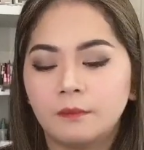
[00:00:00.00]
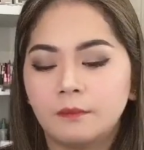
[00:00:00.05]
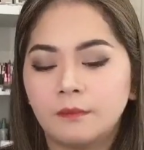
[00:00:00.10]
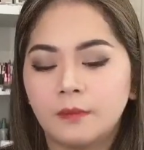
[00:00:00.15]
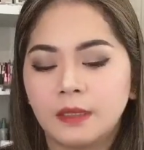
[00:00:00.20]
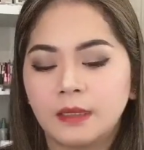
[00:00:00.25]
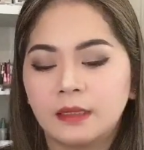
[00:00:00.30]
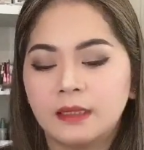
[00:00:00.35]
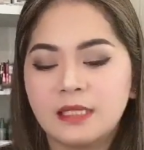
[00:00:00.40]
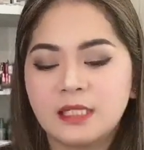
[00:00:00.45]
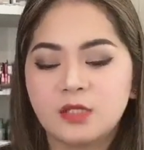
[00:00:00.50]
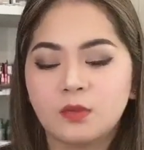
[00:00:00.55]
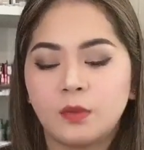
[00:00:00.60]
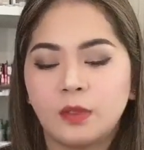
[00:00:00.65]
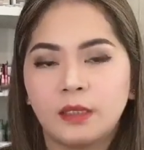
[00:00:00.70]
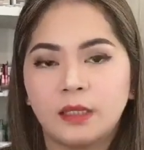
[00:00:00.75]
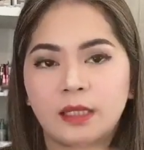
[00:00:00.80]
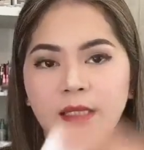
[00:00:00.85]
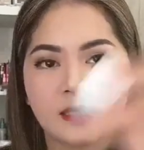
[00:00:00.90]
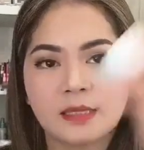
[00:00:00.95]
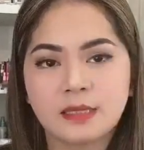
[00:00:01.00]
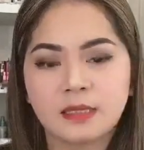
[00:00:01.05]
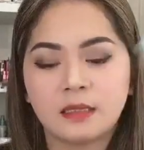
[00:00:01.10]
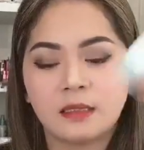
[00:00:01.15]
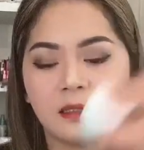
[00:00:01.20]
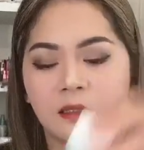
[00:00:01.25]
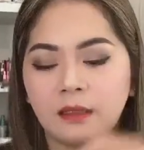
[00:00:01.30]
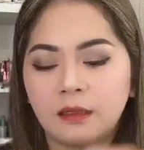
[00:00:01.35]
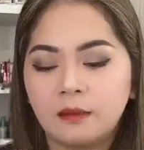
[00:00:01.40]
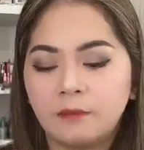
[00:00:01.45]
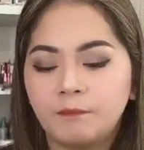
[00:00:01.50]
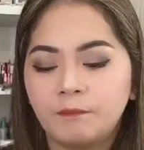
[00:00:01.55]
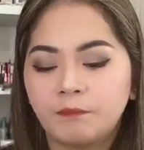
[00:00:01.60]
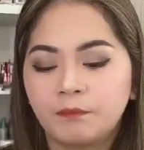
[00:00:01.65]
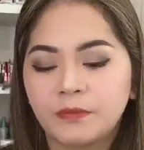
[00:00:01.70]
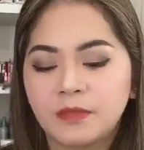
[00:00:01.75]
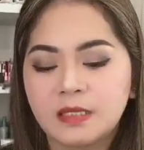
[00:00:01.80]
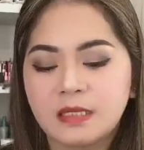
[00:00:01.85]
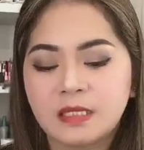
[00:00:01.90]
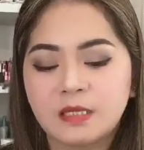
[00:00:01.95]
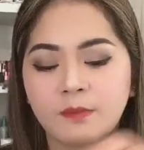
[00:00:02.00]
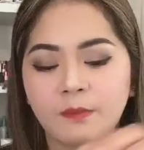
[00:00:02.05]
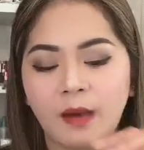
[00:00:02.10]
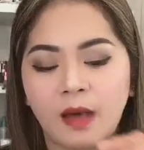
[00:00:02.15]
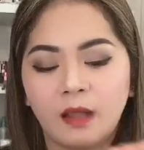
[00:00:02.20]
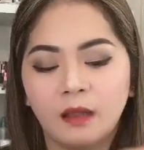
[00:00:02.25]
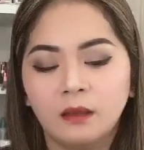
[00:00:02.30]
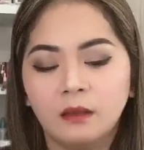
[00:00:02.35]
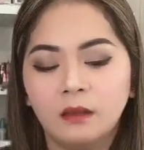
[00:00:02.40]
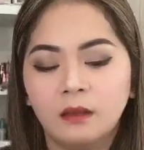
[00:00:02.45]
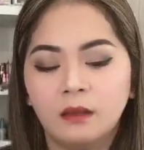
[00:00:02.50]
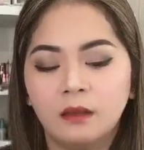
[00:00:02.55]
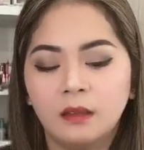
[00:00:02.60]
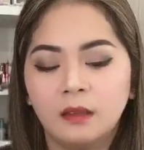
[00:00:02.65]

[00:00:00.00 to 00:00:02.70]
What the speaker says: But this one has a smell.